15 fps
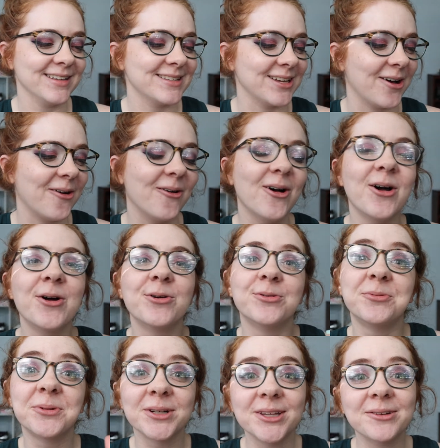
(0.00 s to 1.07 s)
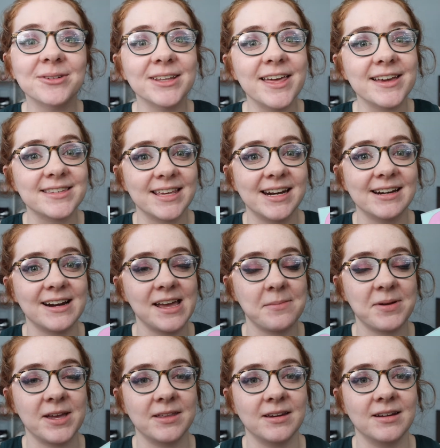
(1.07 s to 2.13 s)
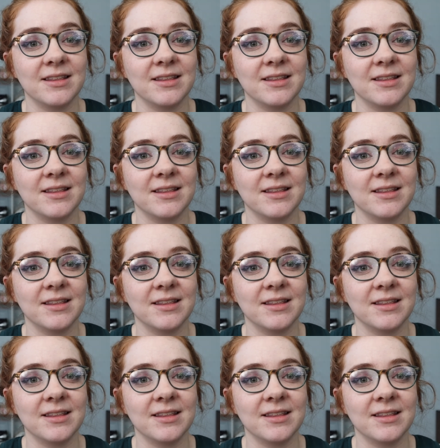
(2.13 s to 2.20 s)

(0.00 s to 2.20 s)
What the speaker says: So really excited I hit pan